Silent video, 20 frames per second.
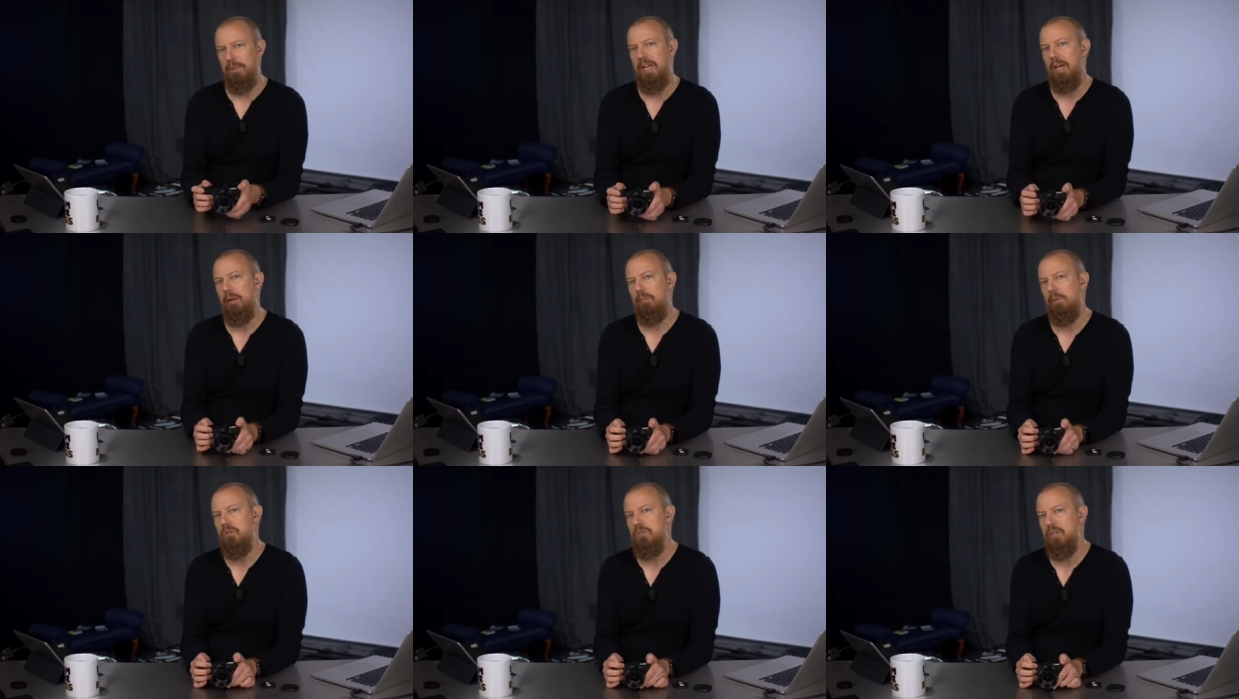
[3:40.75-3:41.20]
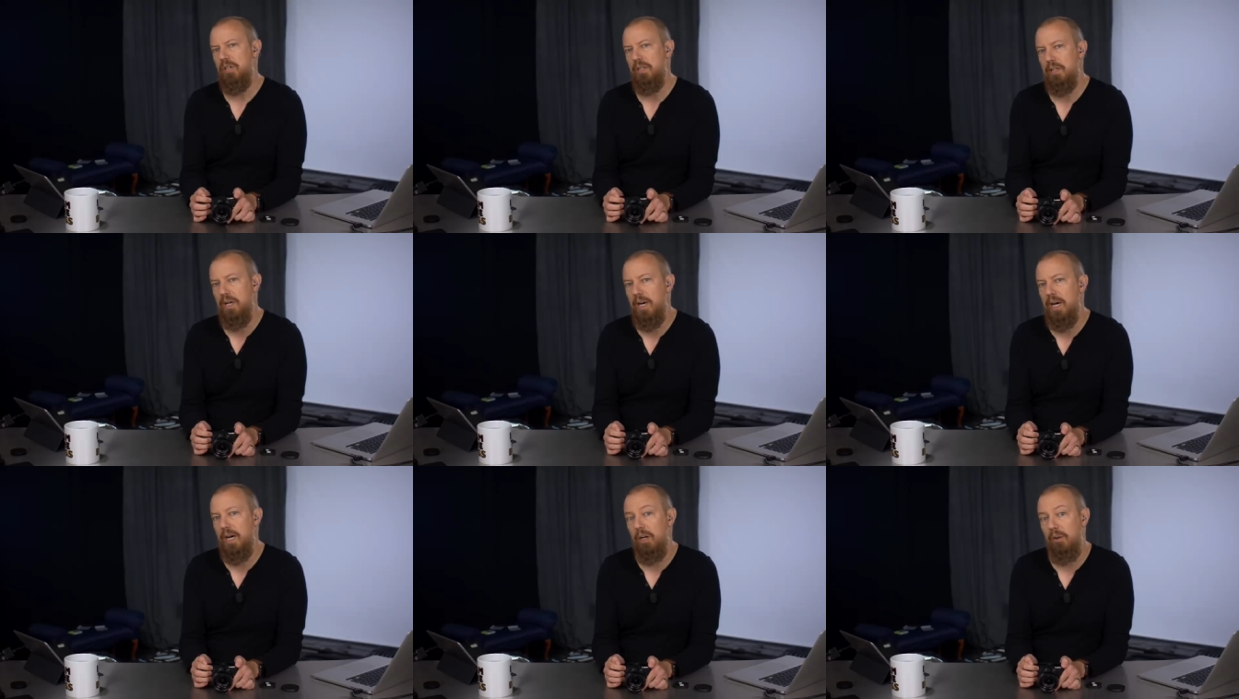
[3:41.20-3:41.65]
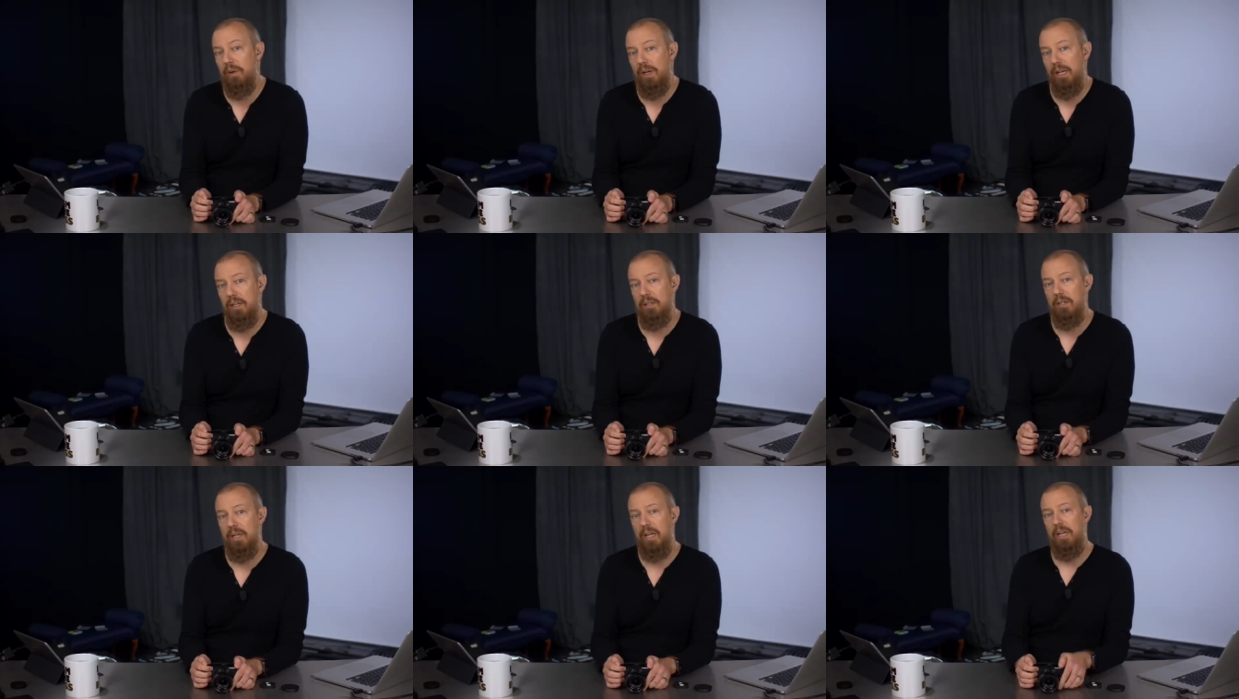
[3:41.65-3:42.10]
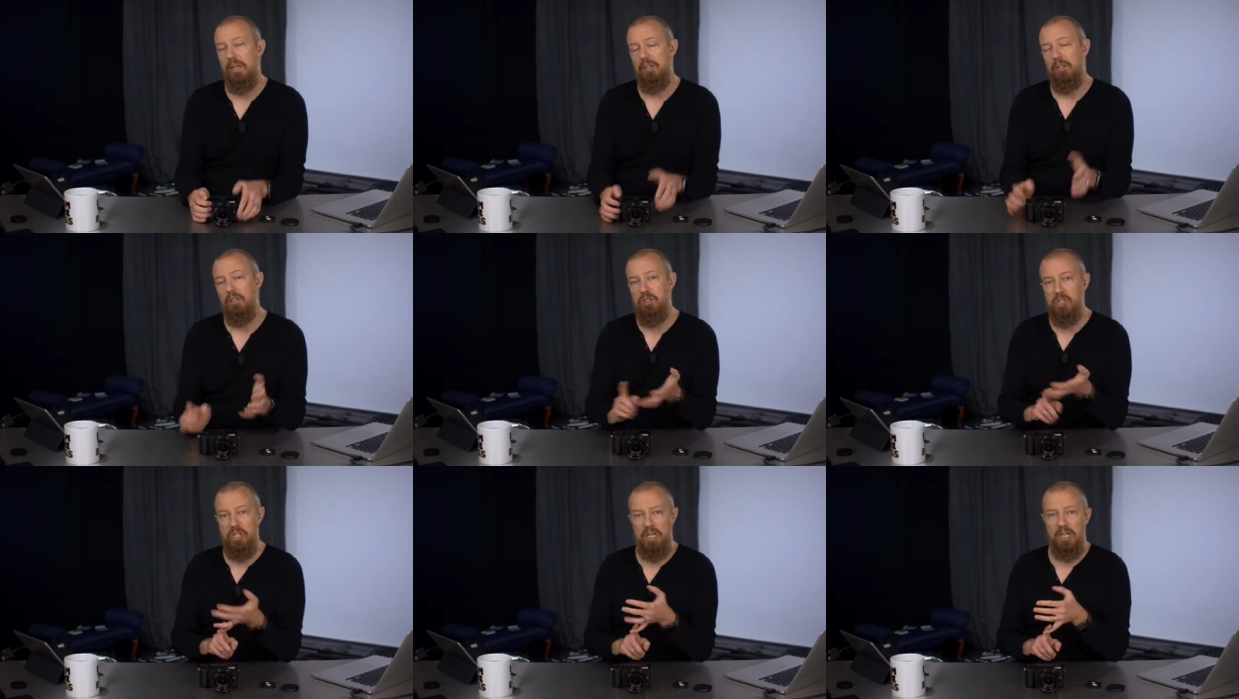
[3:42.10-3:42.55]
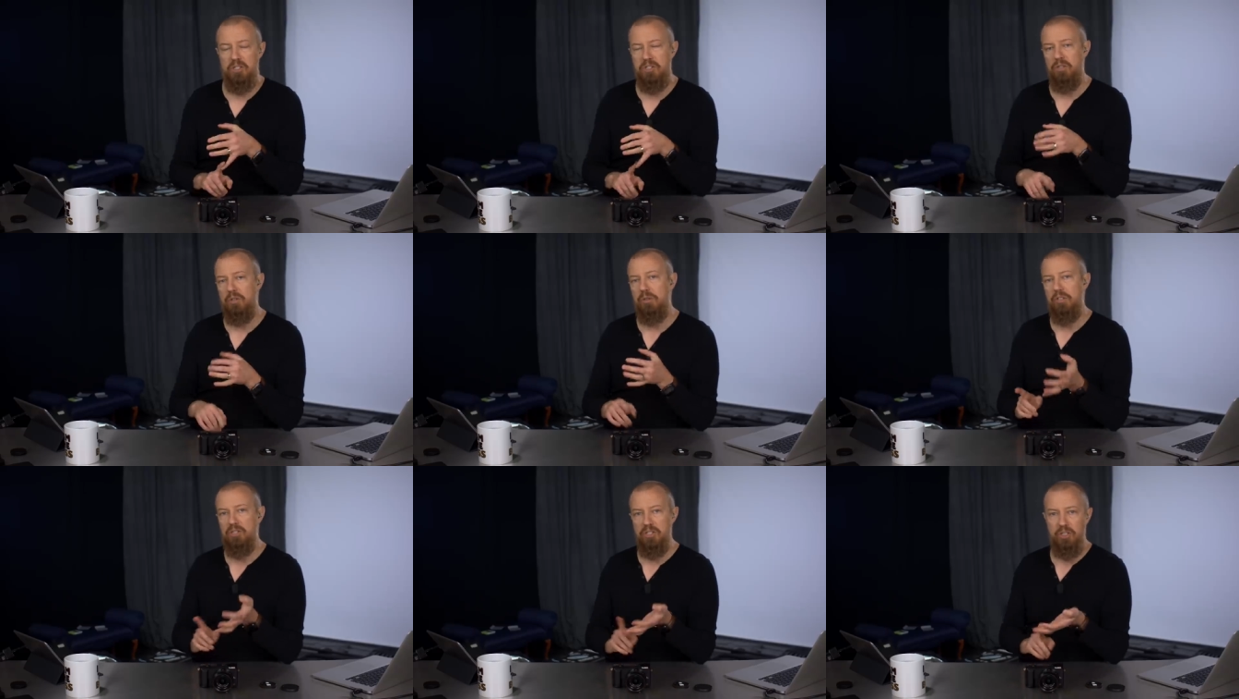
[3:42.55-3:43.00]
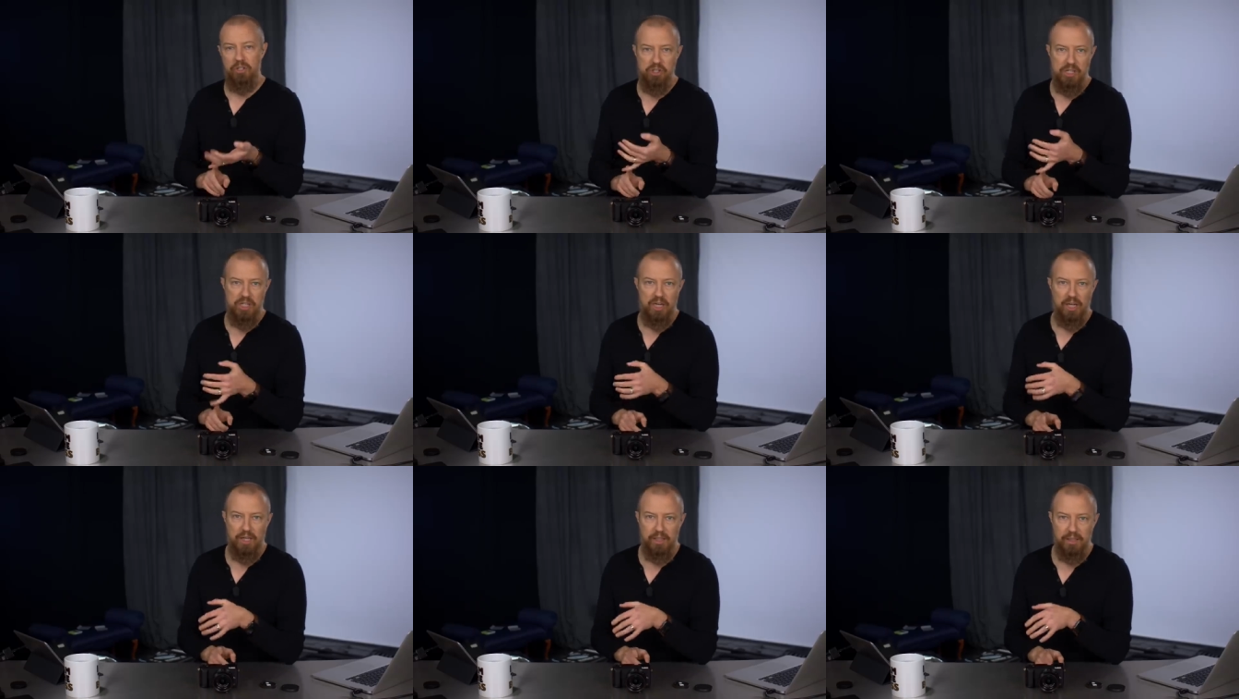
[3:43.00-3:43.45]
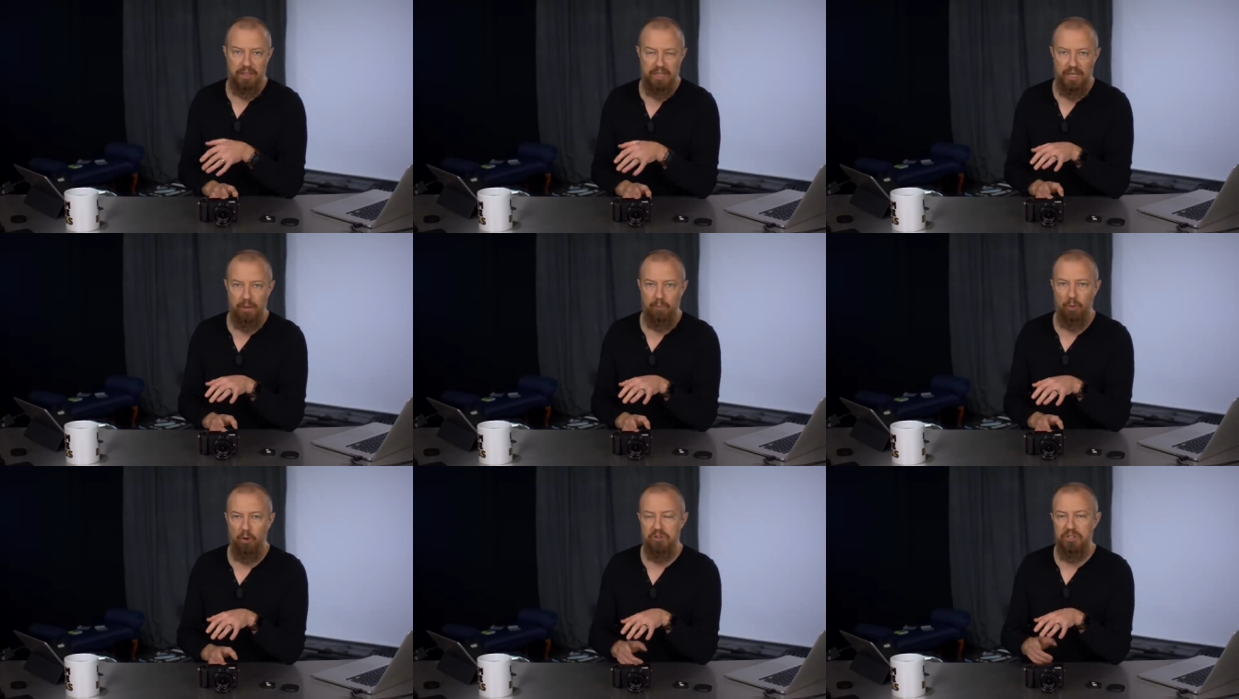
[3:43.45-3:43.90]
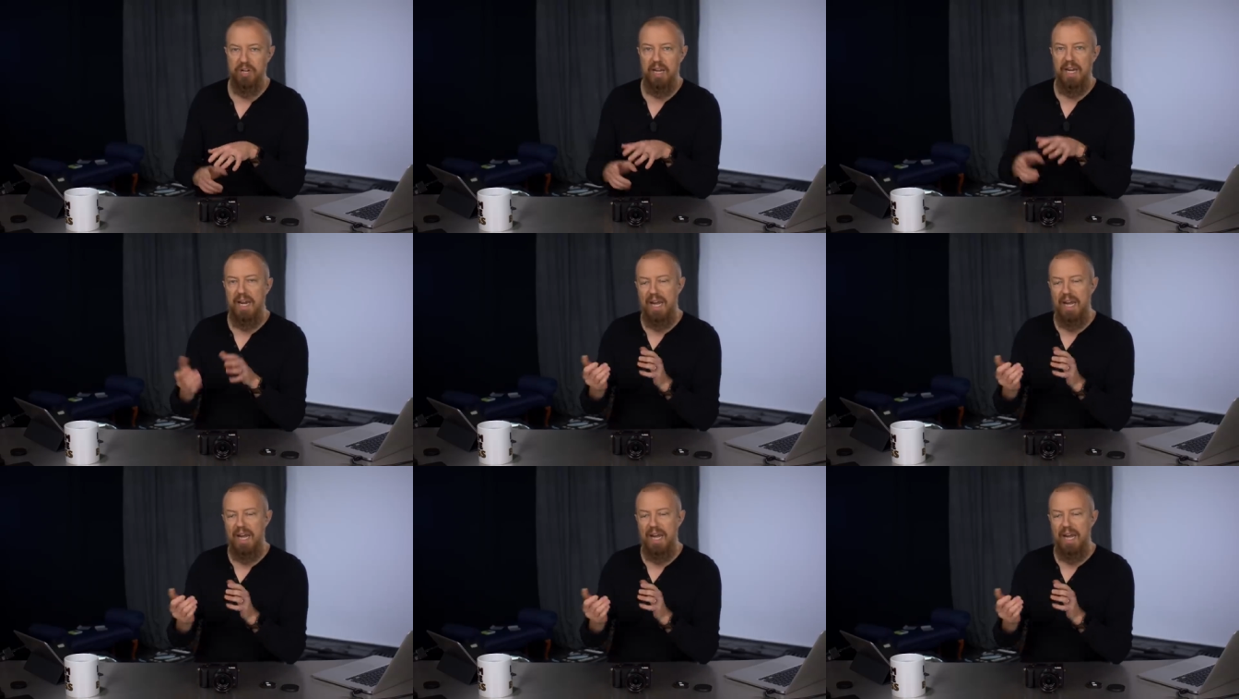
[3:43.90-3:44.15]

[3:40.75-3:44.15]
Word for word: cameras, like the higher end, the G H series and the G nine cameras